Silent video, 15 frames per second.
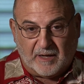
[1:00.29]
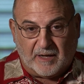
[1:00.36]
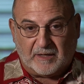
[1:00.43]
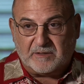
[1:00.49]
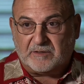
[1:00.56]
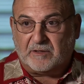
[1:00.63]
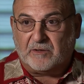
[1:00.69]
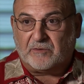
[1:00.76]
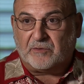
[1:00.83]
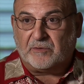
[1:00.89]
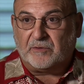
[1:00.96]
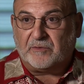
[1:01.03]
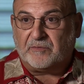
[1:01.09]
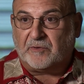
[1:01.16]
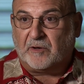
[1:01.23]
exited
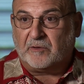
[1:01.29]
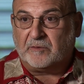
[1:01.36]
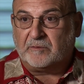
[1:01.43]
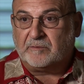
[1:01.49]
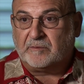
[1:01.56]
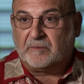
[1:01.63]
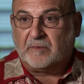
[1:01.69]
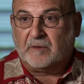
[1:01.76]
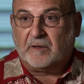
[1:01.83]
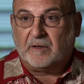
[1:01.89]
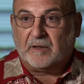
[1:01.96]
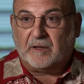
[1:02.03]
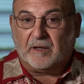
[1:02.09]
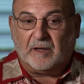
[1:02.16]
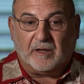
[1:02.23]
through the phone,
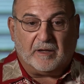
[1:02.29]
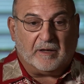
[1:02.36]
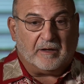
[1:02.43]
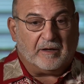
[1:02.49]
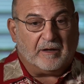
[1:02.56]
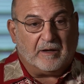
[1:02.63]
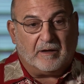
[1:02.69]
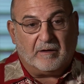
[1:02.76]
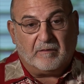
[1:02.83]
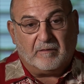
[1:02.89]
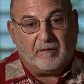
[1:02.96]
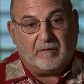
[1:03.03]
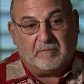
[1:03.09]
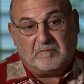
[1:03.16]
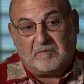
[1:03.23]
and
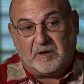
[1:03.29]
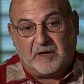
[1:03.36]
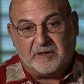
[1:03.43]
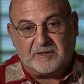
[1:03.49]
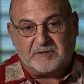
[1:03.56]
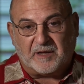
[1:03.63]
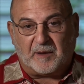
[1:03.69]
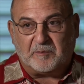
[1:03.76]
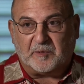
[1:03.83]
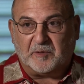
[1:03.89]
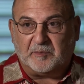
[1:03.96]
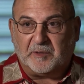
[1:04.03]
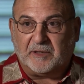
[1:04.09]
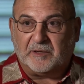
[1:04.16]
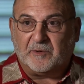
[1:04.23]
I just happened
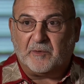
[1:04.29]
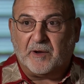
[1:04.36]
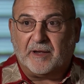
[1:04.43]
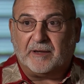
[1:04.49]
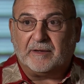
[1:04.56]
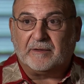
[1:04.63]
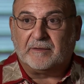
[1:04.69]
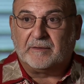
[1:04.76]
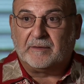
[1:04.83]
to be in the way.